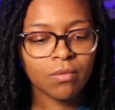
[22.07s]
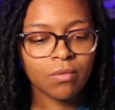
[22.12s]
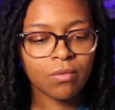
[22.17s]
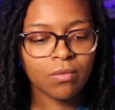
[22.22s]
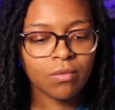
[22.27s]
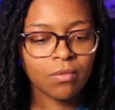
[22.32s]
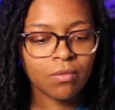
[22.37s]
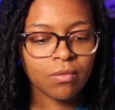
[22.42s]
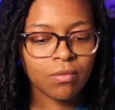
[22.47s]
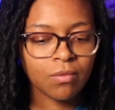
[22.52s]

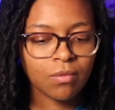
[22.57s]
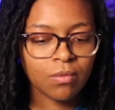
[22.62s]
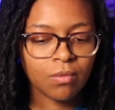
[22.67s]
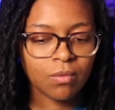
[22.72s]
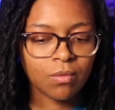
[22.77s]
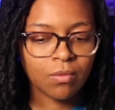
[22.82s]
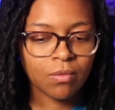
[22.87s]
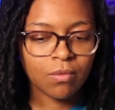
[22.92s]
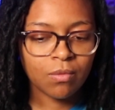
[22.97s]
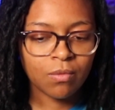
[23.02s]

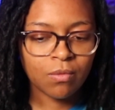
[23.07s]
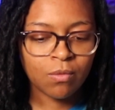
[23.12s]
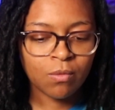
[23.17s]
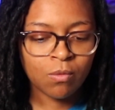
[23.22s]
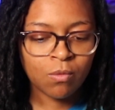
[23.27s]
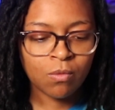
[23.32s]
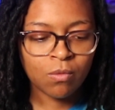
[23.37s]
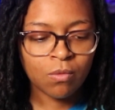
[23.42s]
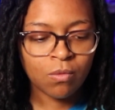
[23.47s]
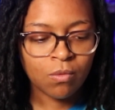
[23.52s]

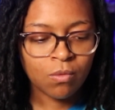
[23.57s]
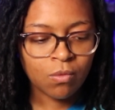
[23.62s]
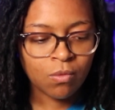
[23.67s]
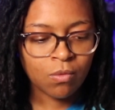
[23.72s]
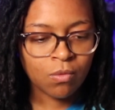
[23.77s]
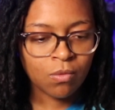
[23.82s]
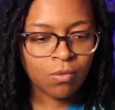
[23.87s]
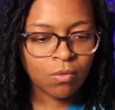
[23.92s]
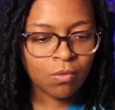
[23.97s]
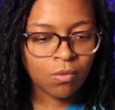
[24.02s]

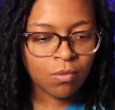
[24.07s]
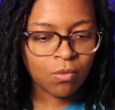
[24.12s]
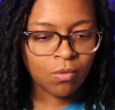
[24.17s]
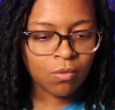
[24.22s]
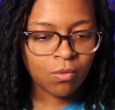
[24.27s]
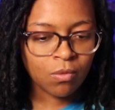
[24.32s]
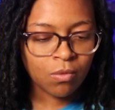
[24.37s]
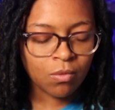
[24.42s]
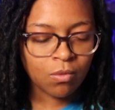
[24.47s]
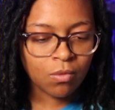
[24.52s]

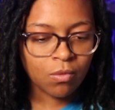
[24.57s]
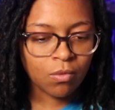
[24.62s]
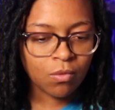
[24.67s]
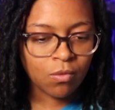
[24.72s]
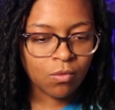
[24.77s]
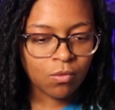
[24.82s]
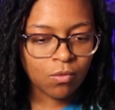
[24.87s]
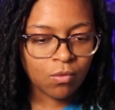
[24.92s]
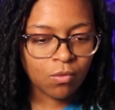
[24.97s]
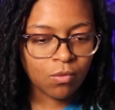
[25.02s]

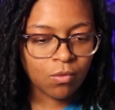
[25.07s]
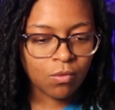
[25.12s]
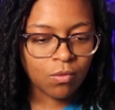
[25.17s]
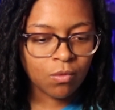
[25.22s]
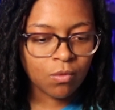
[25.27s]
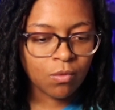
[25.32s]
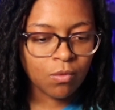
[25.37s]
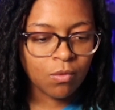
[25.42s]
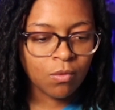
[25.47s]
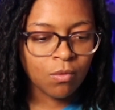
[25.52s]

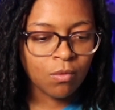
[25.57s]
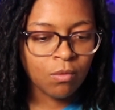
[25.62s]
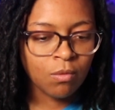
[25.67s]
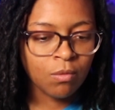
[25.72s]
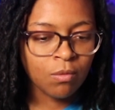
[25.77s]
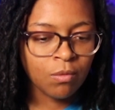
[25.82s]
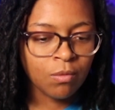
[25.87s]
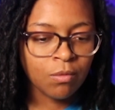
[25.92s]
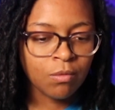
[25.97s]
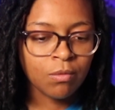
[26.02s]

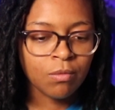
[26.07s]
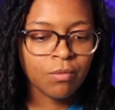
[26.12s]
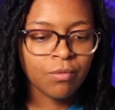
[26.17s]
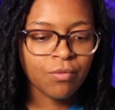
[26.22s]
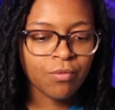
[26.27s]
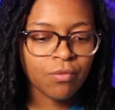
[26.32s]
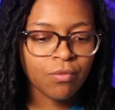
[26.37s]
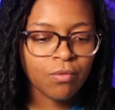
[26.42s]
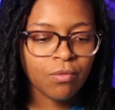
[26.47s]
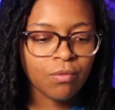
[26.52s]

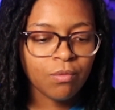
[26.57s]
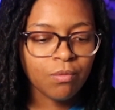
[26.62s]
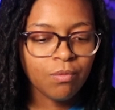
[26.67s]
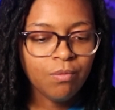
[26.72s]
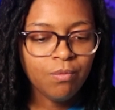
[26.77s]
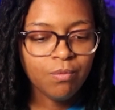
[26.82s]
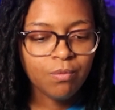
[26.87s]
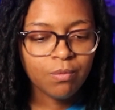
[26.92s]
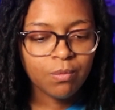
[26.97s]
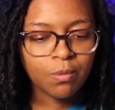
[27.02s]

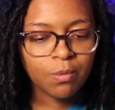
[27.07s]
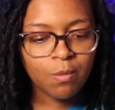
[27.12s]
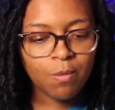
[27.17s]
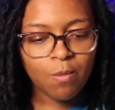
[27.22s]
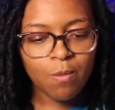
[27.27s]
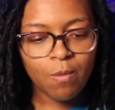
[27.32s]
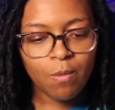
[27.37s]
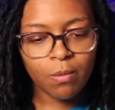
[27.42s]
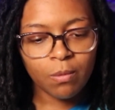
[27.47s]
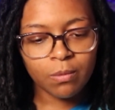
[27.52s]

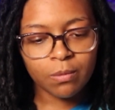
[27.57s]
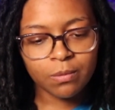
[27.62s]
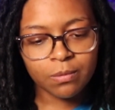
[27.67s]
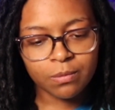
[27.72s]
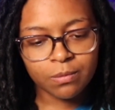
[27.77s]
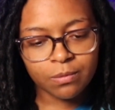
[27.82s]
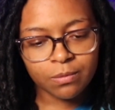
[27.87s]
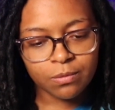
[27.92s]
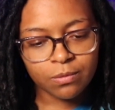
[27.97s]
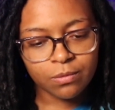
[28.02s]

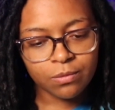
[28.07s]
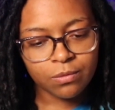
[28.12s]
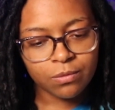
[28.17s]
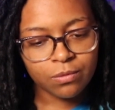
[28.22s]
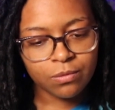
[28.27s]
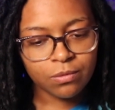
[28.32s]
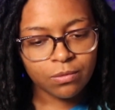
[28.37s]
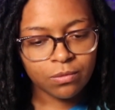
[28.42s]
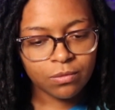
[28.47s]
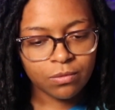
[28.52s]

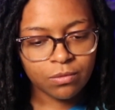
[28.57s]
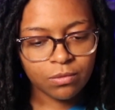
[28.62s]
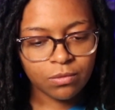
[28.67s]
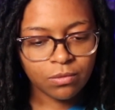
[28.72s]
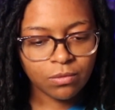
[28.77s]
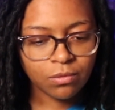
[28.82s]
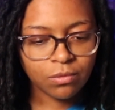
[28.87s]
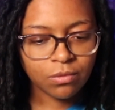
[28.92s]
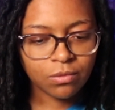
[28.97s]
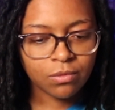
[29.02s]

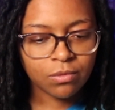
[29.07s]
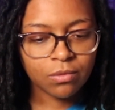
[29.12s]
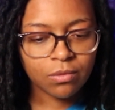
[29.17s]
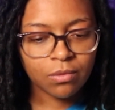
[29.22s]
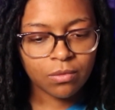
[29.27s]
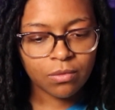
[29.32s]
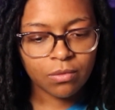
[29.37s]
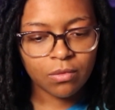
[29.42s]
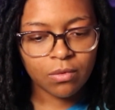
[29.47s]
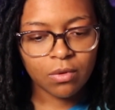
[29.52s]

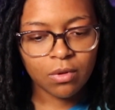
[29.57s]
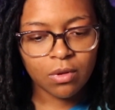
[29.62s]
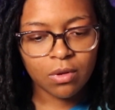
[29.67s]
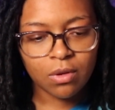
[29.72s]
Nobody speaks.